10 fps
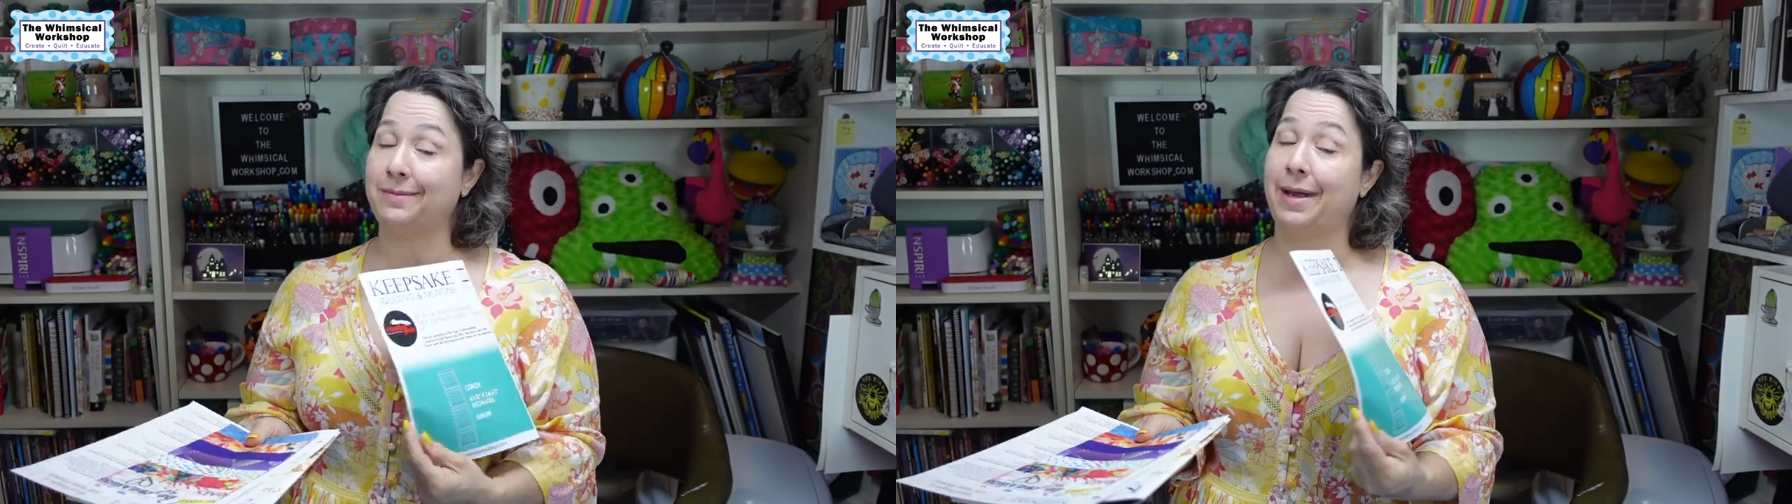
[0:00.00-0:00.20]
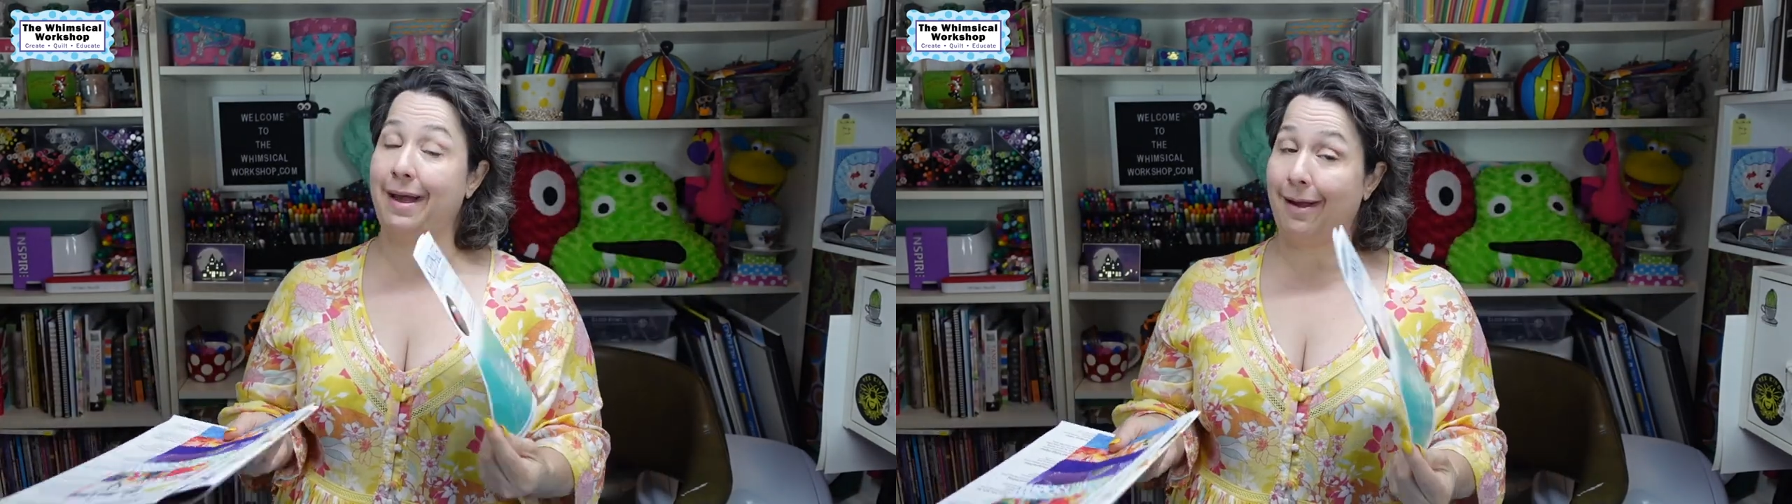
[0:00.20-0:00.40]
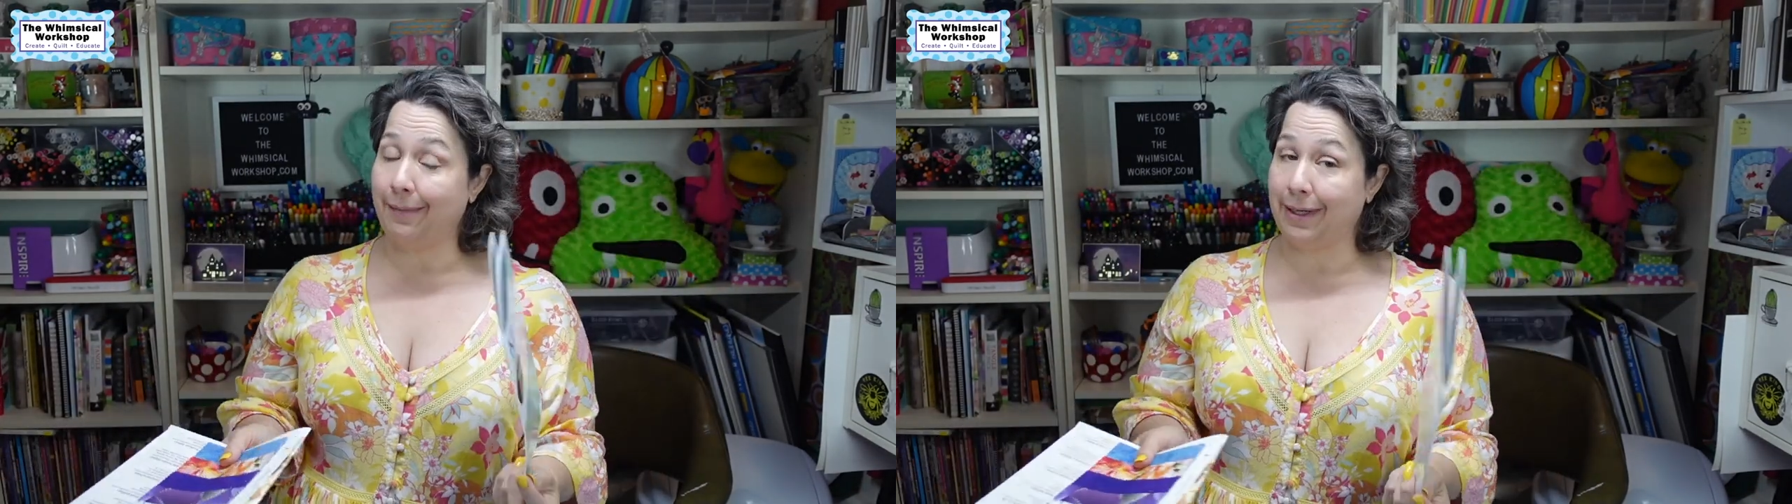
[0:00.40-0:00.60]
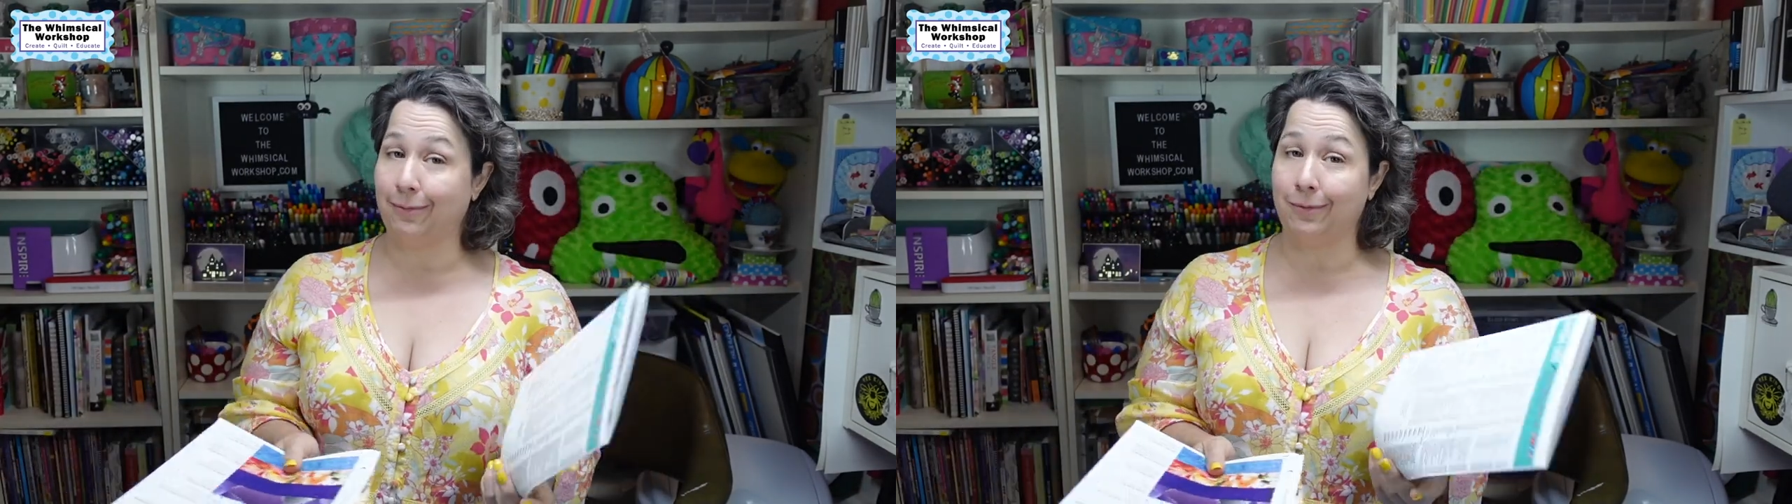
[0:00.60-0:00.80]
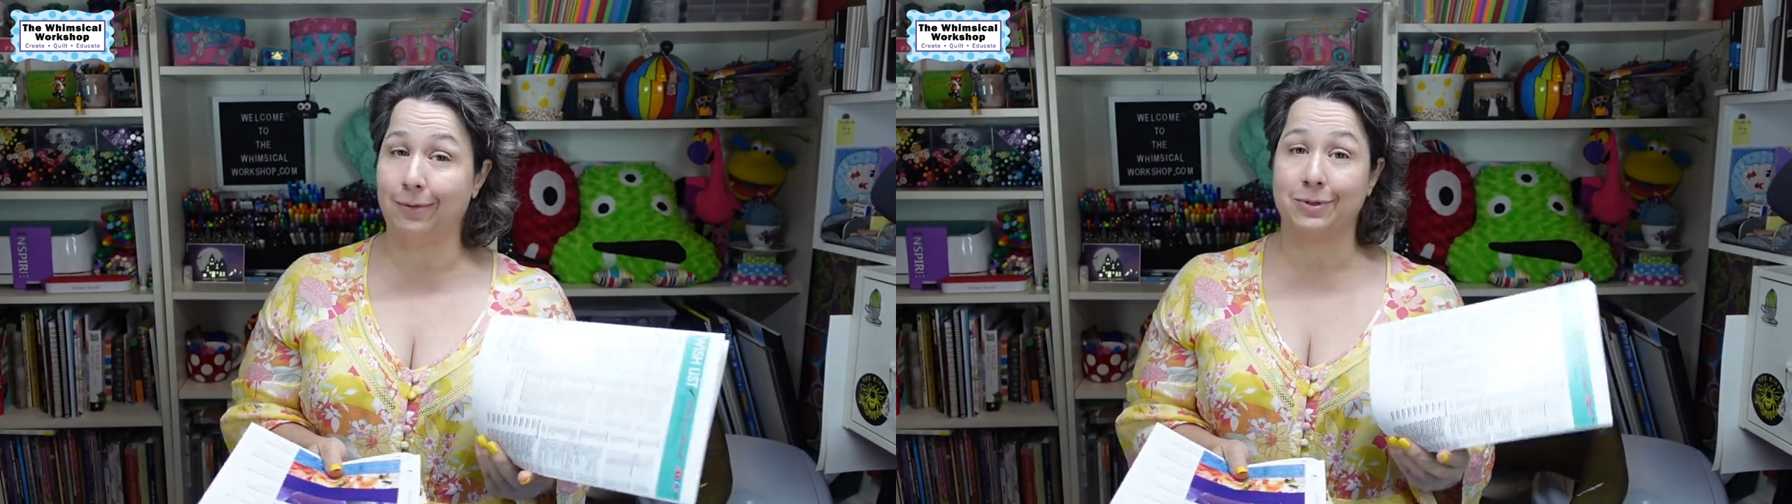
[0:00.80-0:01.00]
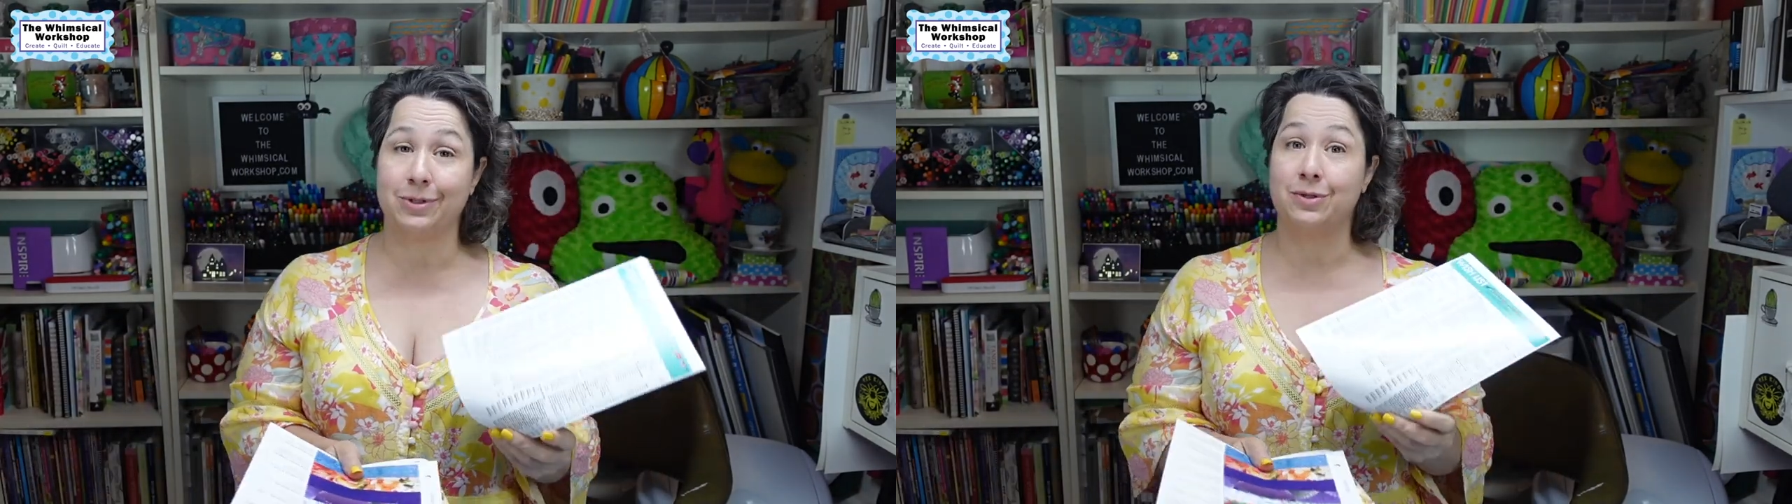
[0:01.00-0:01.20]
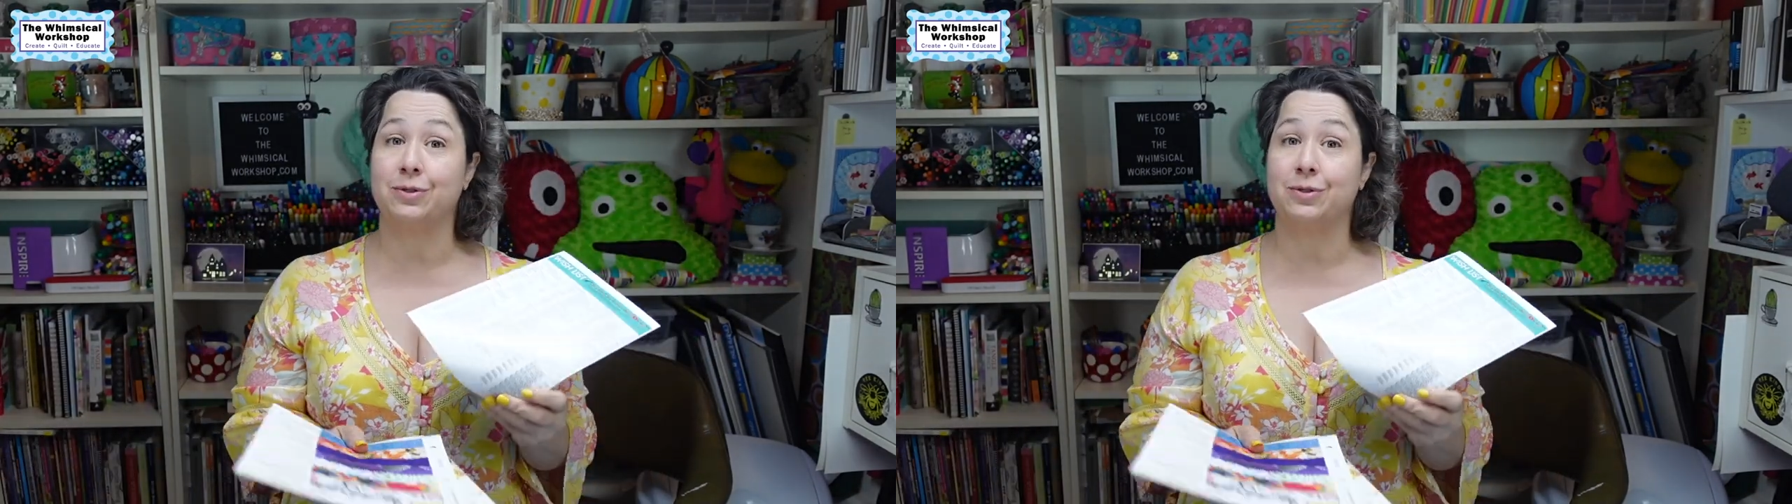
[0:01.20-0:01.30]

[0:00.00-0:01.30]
about how many rulers